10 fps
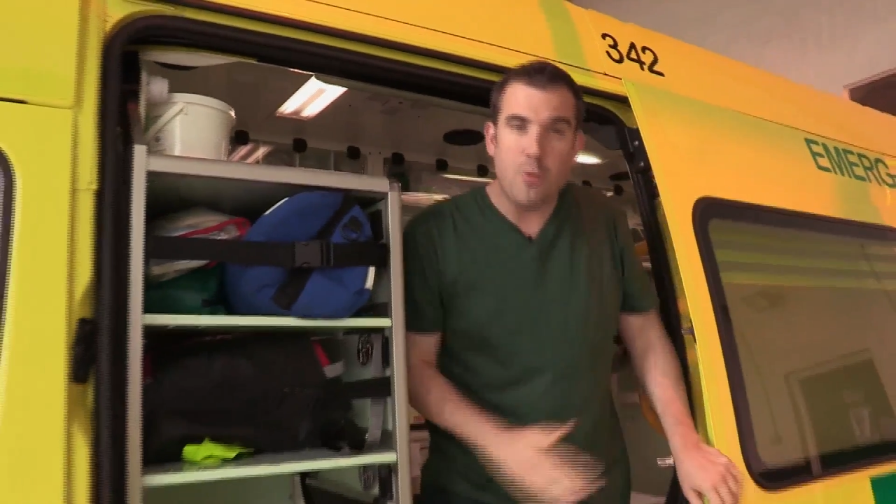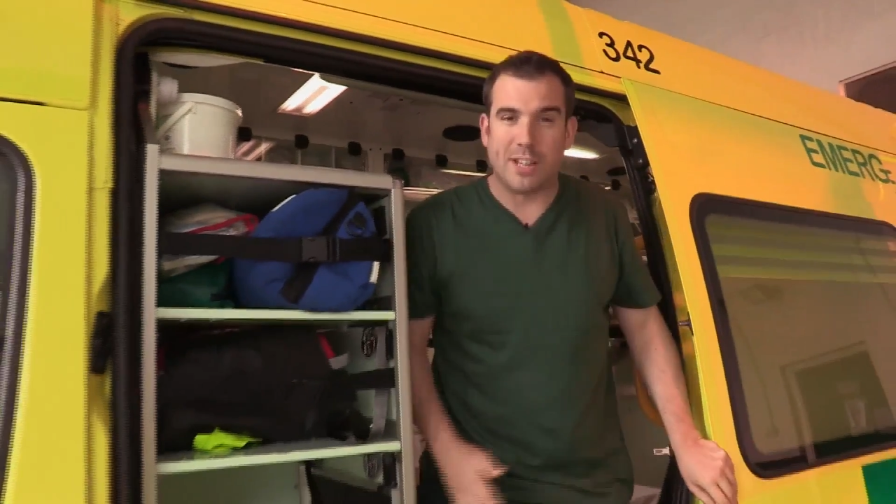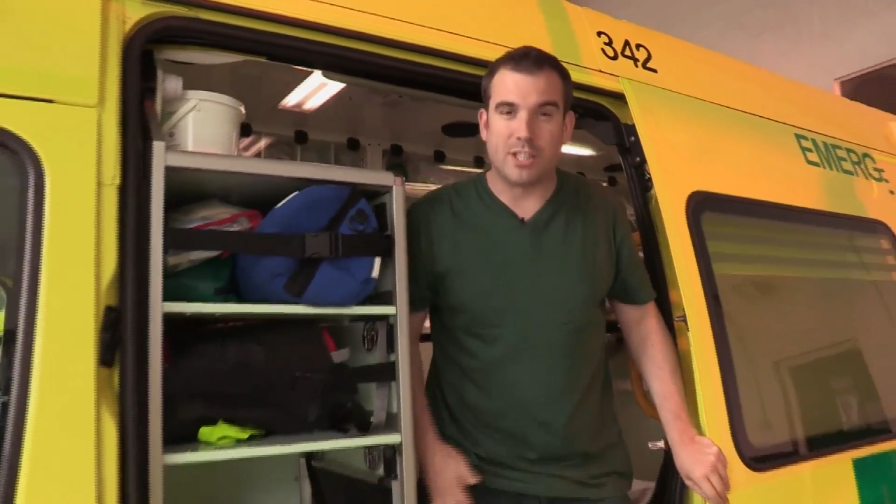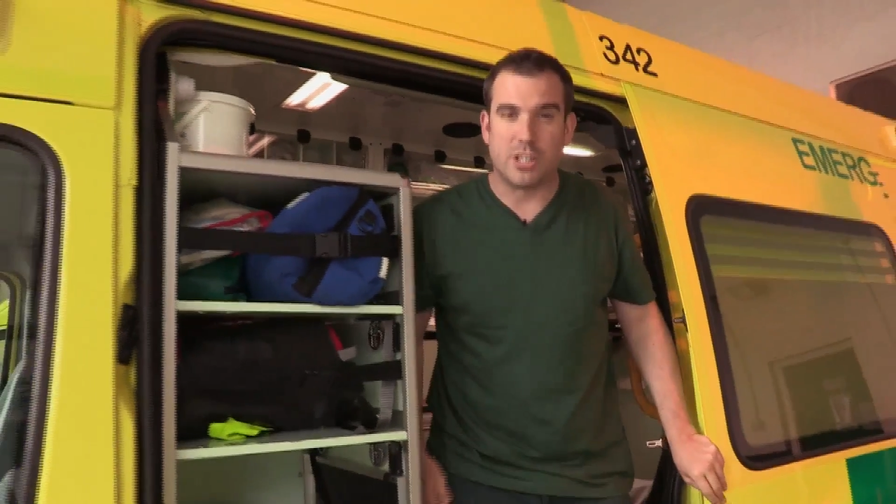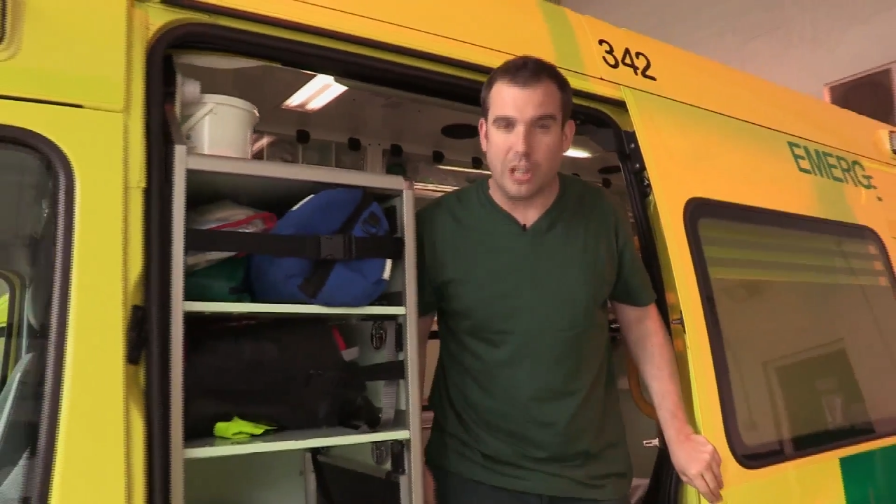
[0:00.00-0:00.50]
you
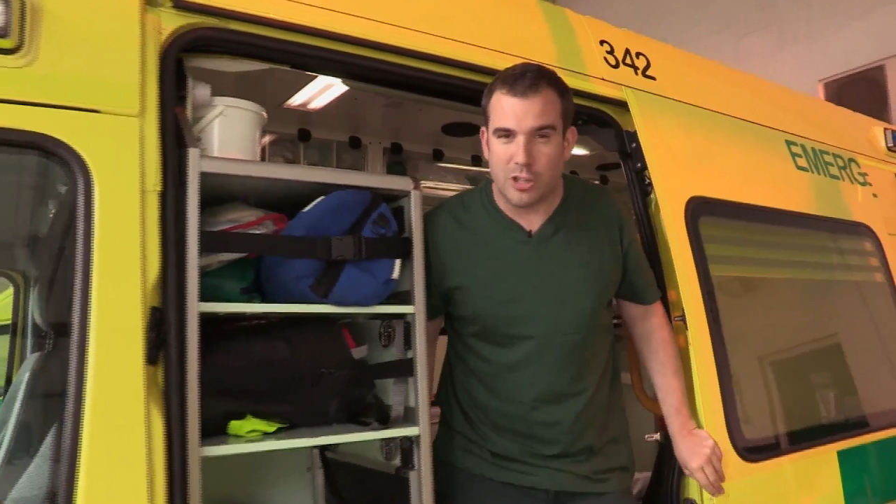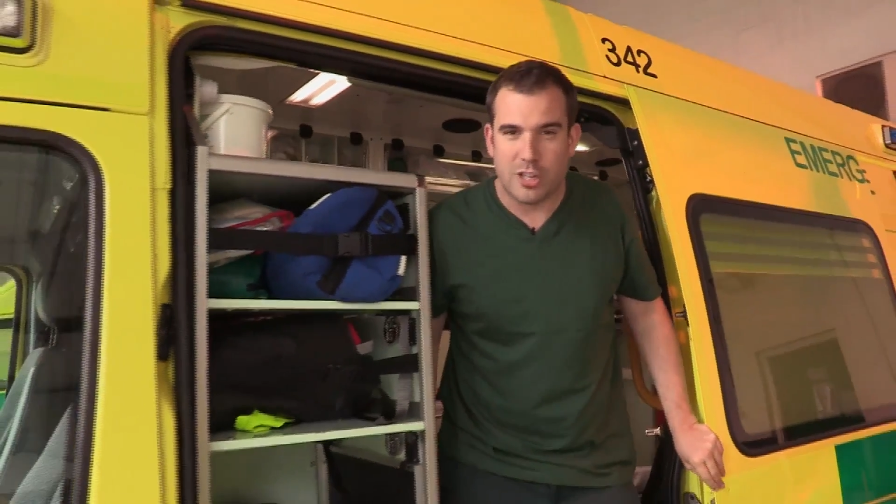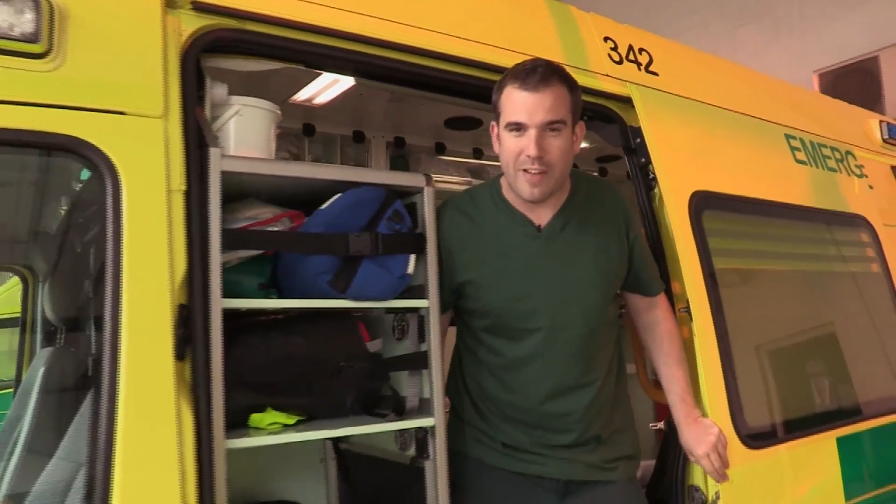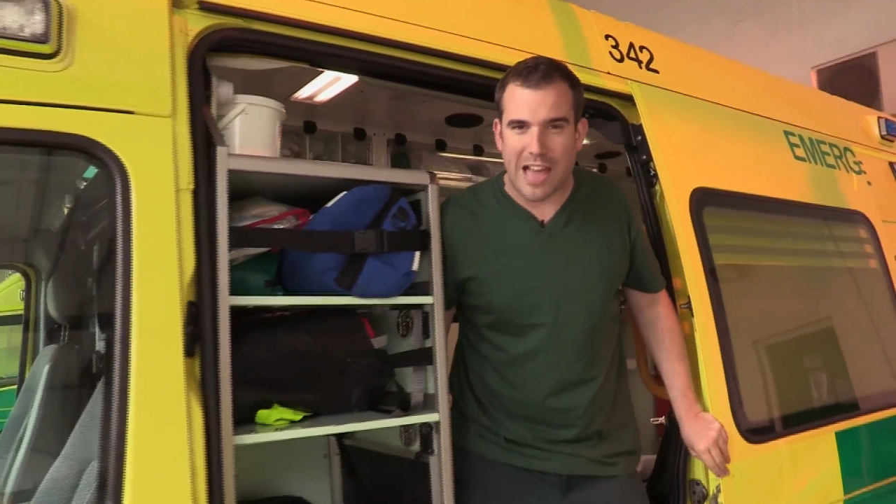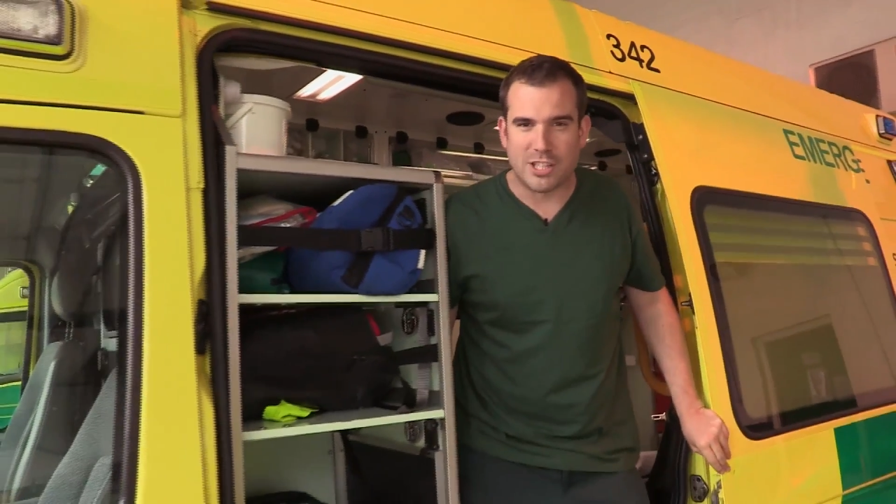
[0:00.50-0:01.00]

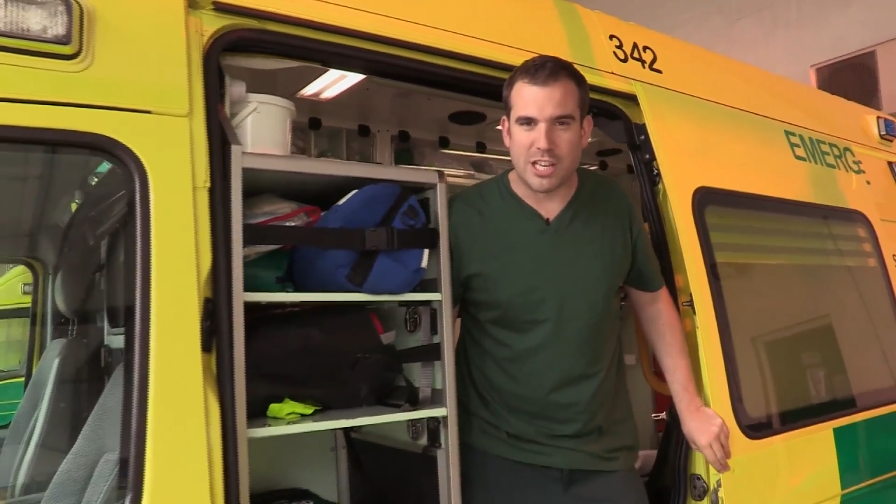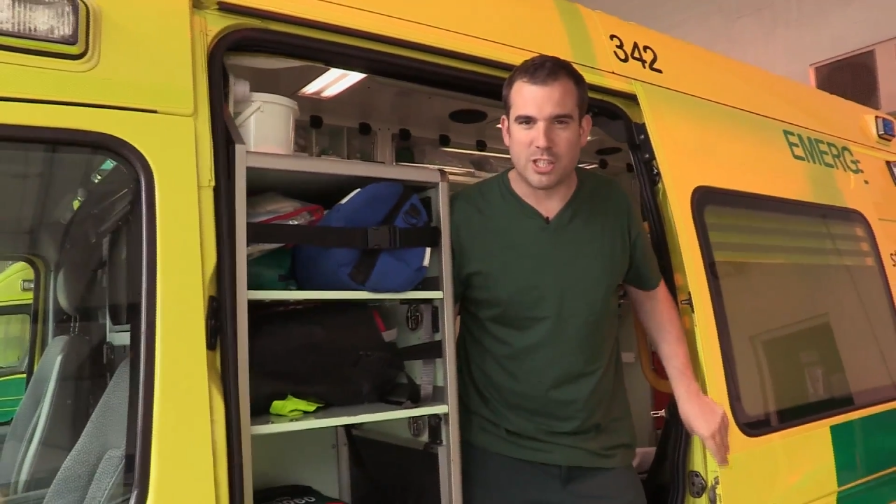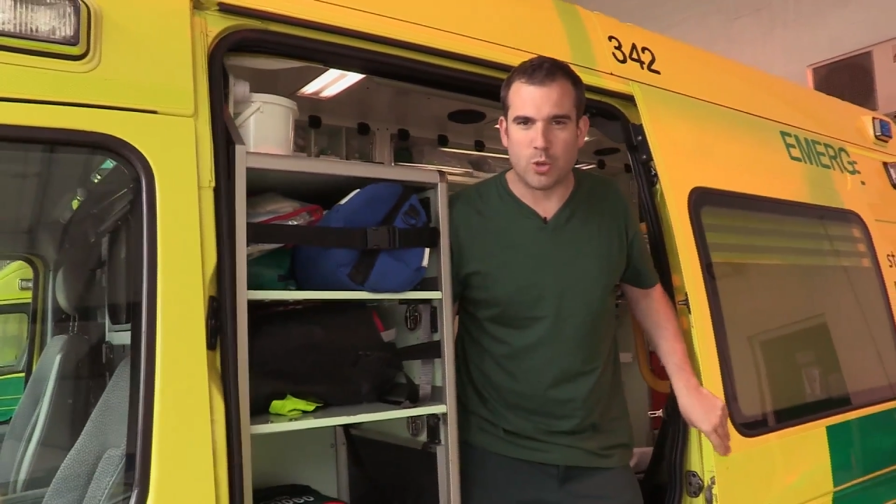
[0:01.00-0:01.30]
exclusive access